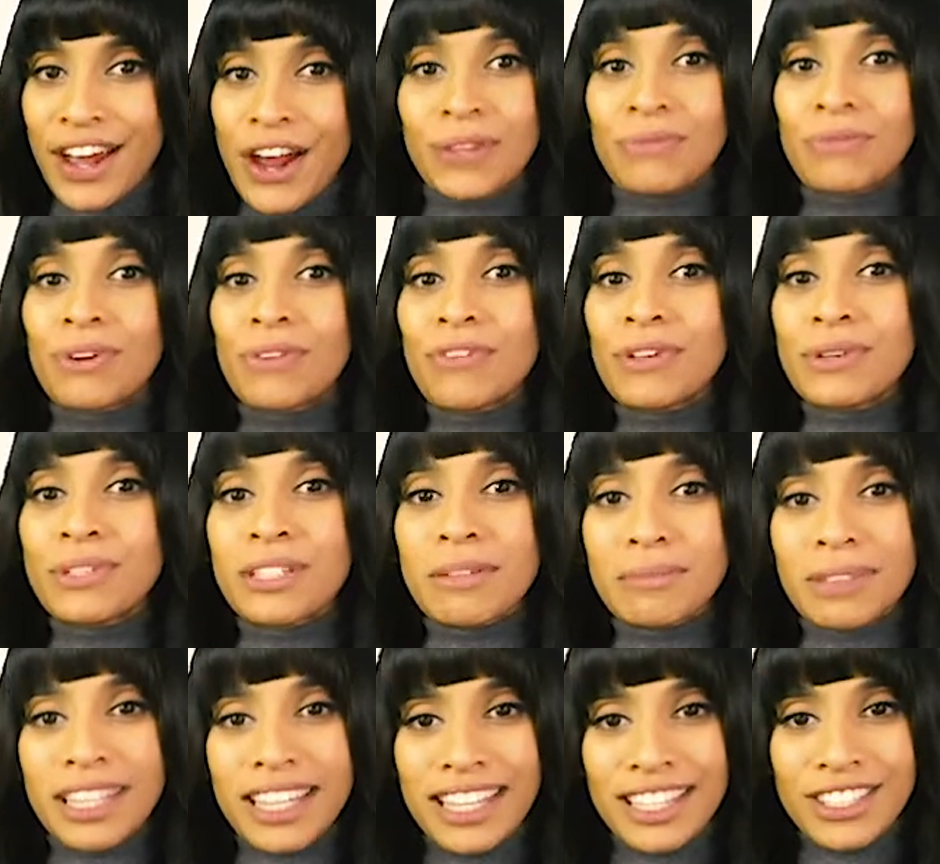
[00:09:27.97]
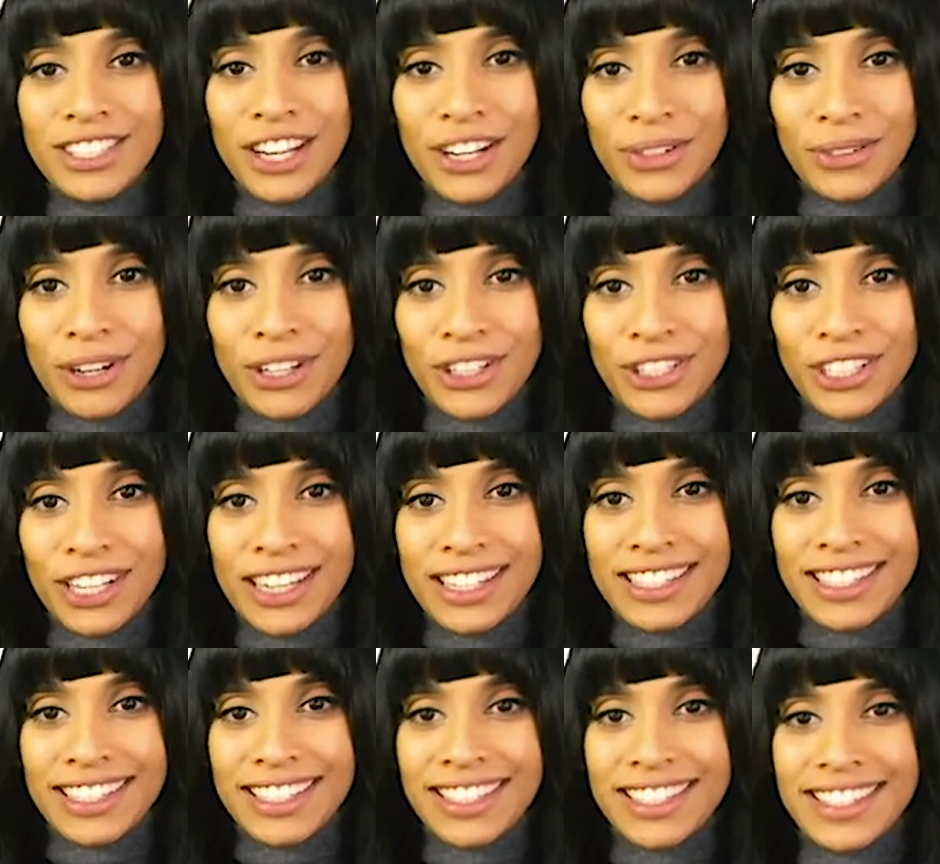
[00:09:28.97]
Review some lead generation
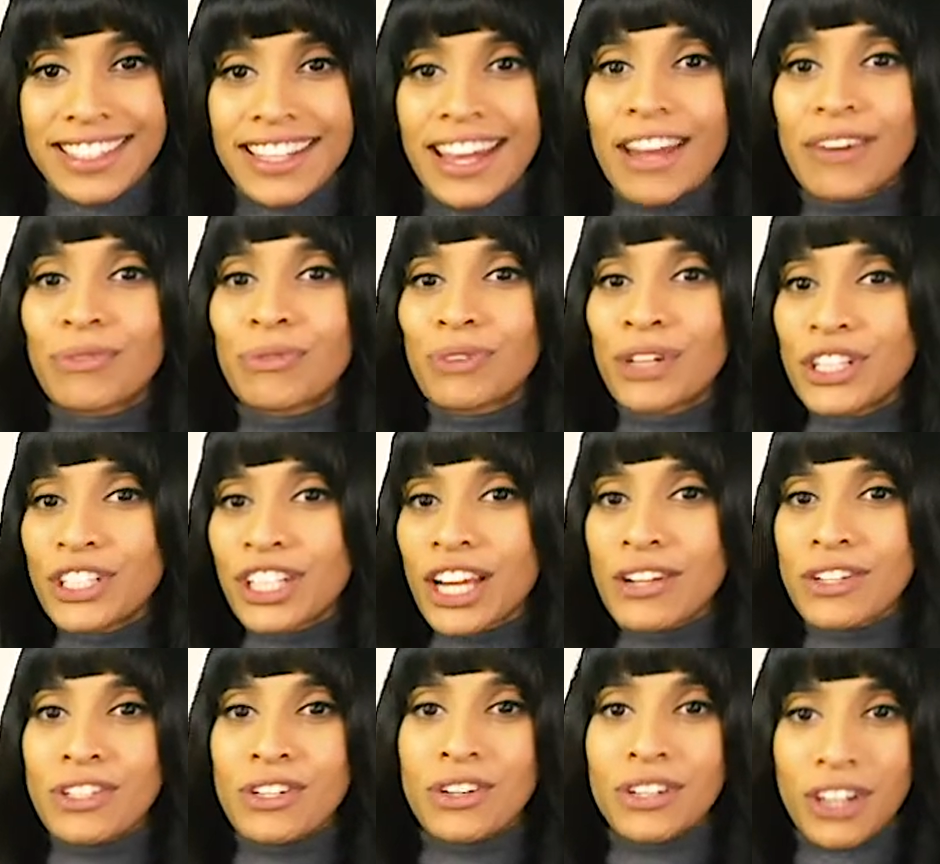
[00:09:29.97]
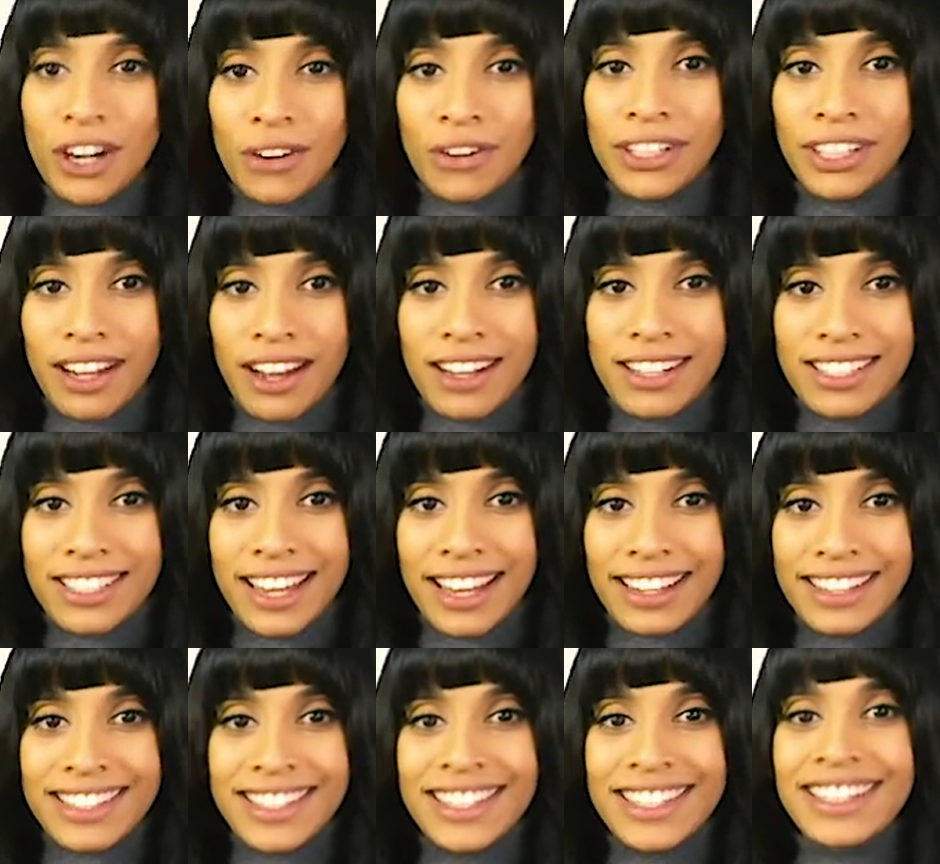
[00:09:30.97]
ideas and reach out to your current
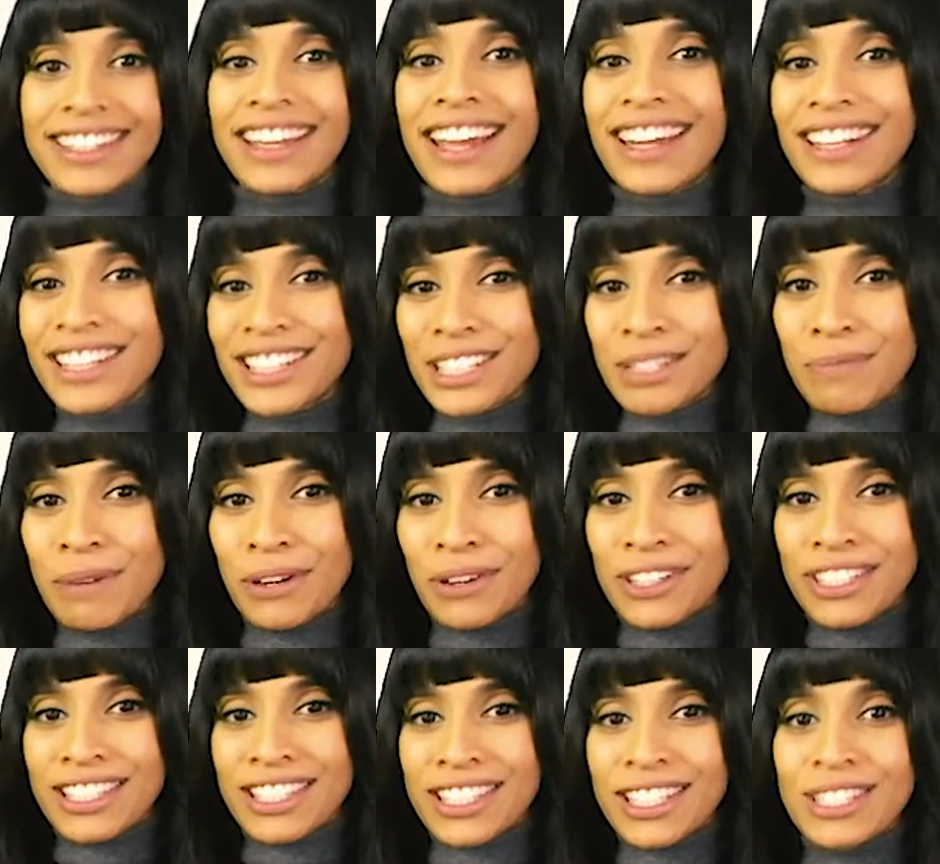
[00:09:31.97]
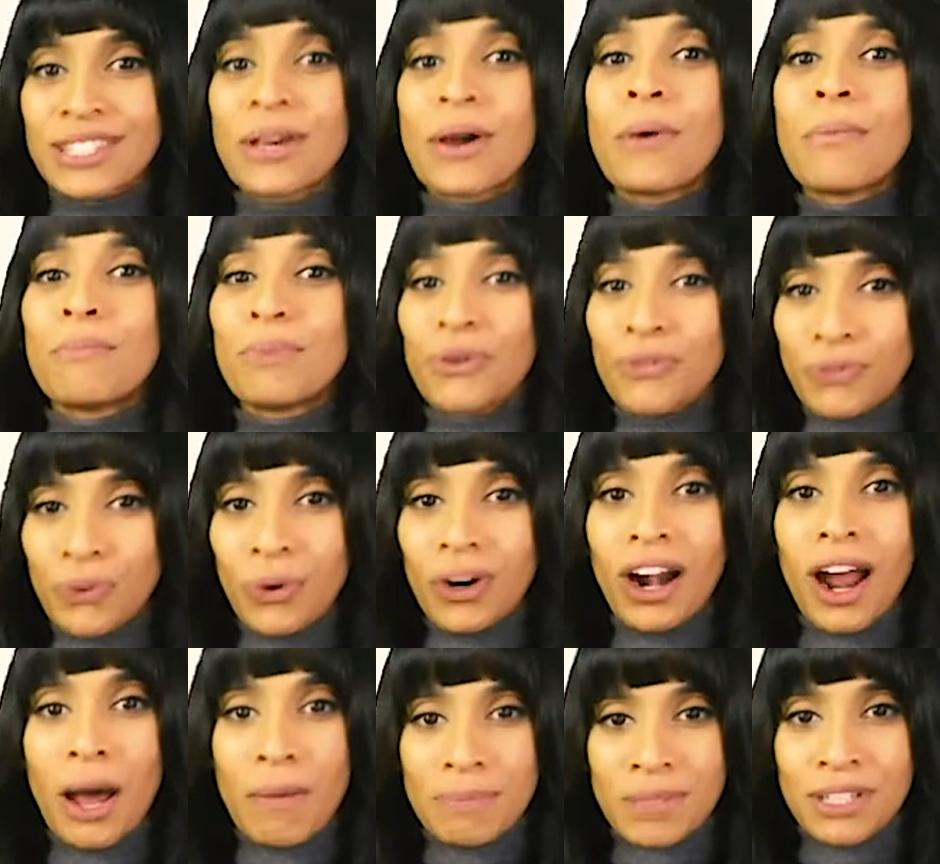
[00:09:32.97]
contacts to gain experiences before
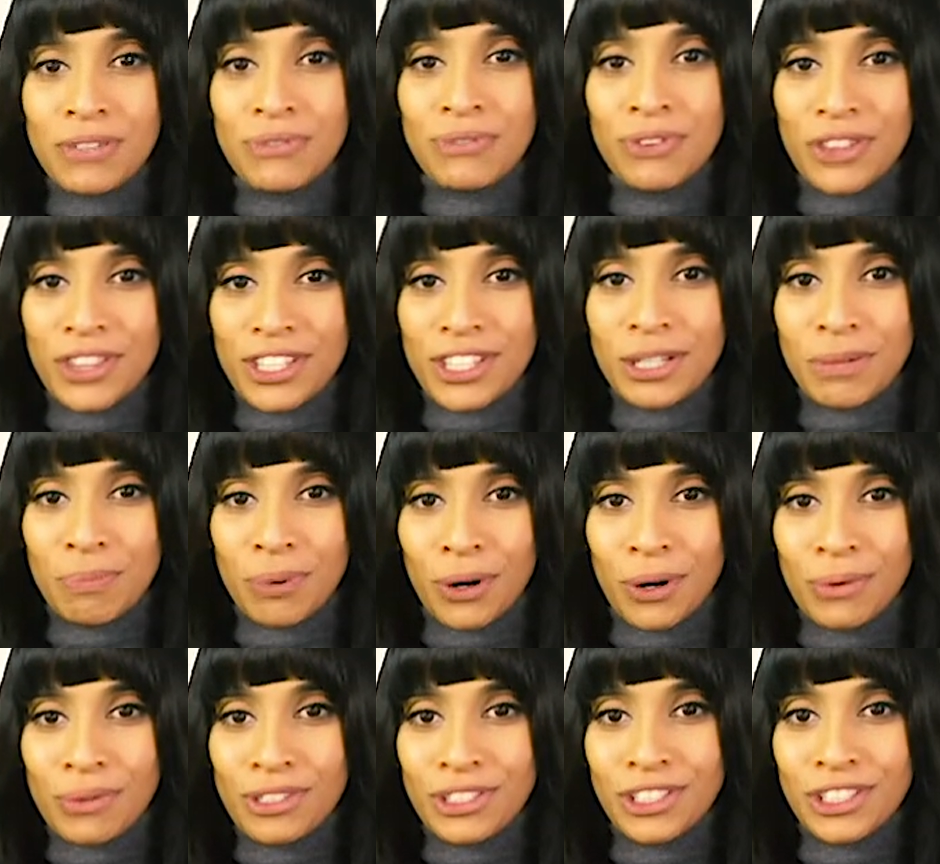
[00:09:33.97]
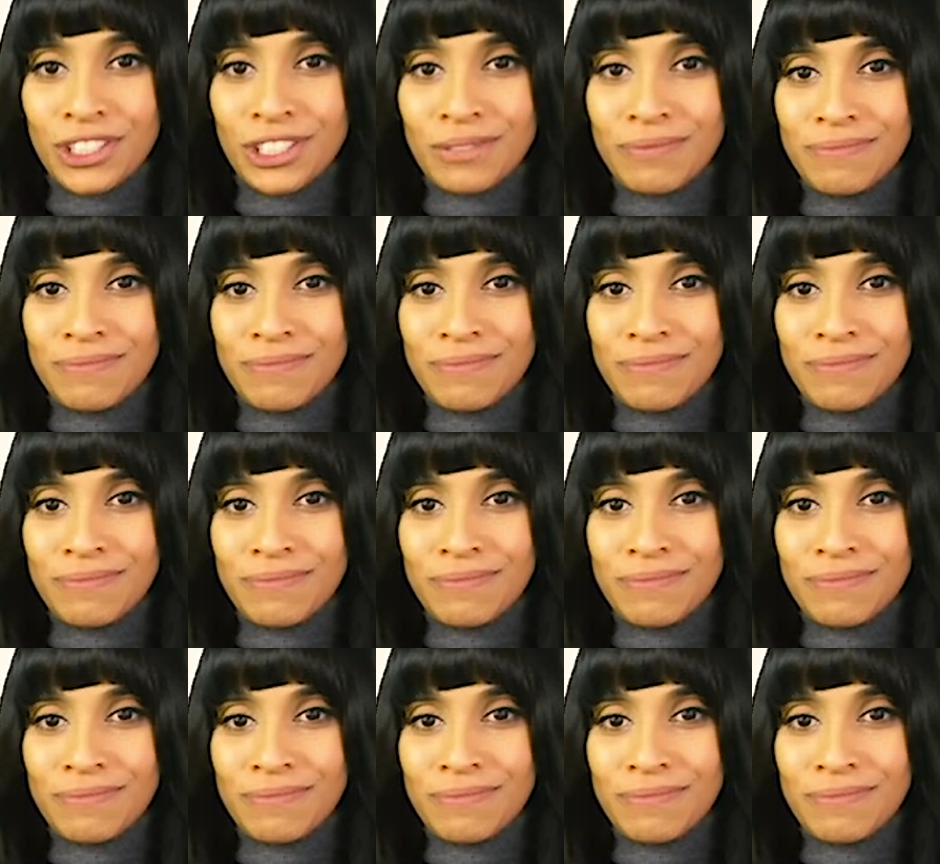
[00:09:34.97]
opting for this approach.